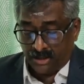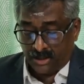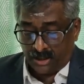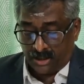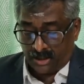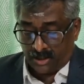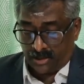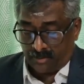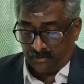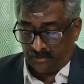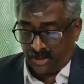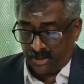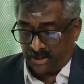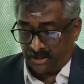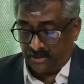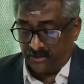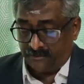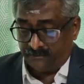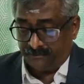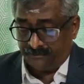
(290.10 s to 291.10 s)

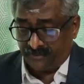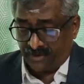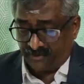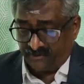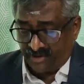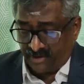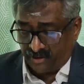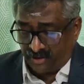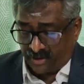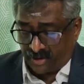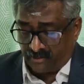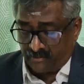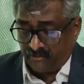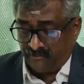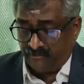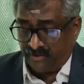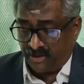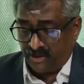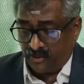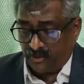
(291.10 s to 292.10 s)
But when
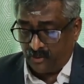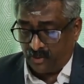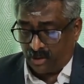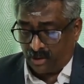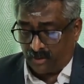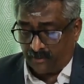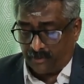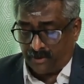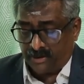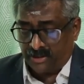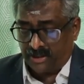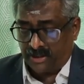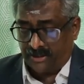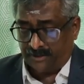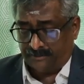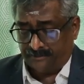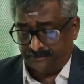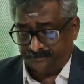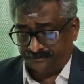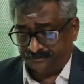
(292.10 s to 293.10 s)
you look upon
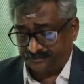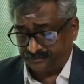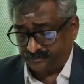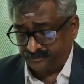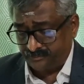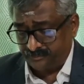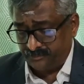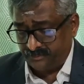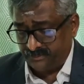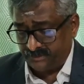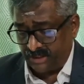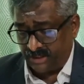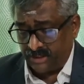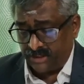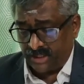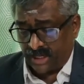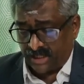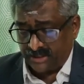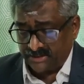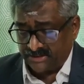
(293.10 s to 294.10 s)
the
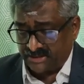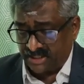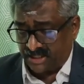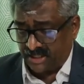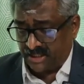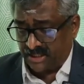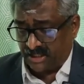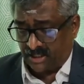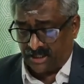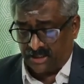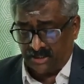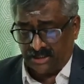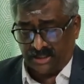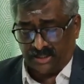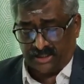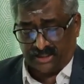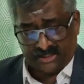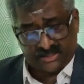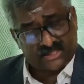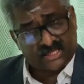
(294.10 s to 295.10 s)
Nasdaq and
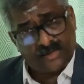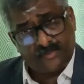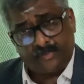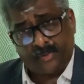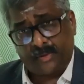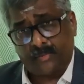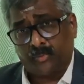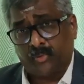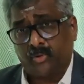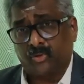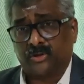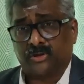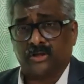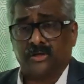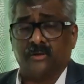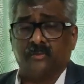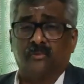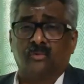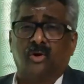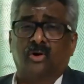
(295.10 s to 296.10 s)
S&P
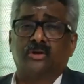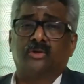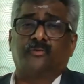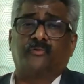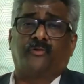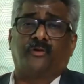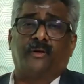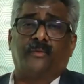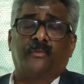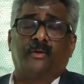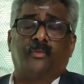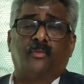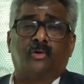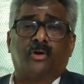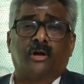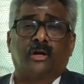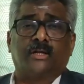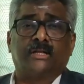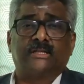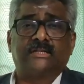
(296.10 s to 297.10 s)
both formed
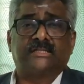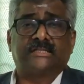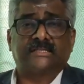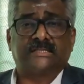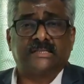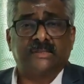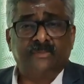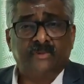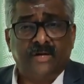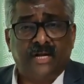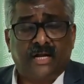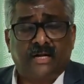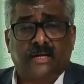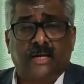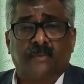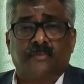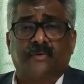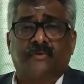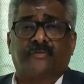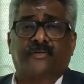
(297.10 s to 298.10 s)
more or less a similar
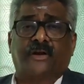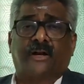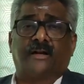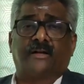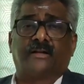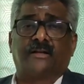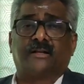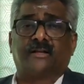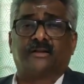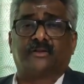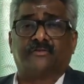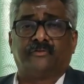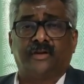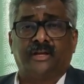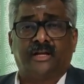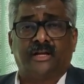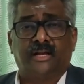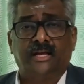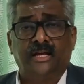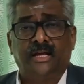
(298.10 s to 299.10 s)
type of candle in the
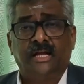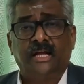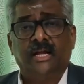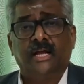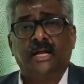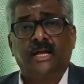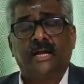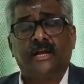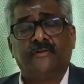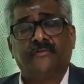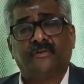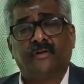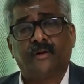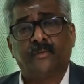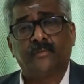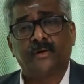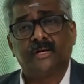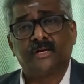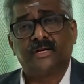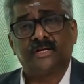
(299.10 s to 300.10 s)
weekly. It
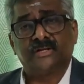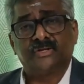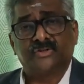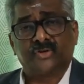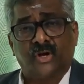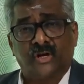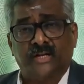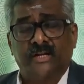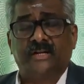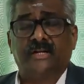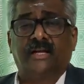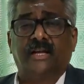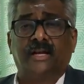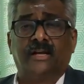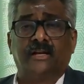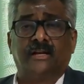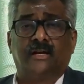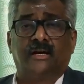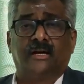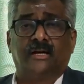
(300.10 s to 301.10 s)
formed a solid
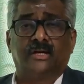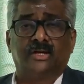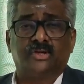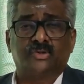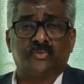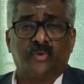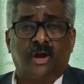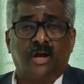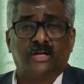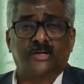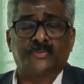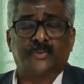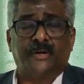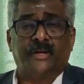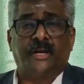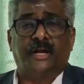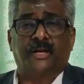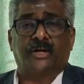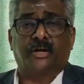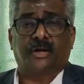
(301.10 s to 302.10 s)
green, small
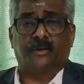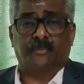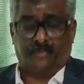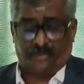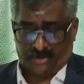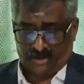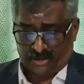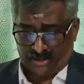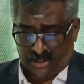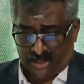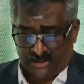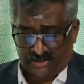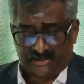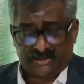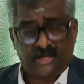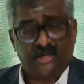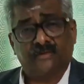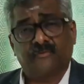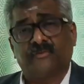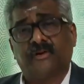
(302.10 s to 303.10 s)
spinning top
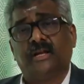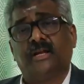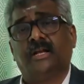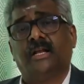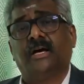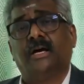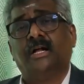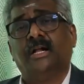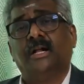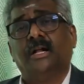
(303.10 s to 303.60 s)
Nasdaq, while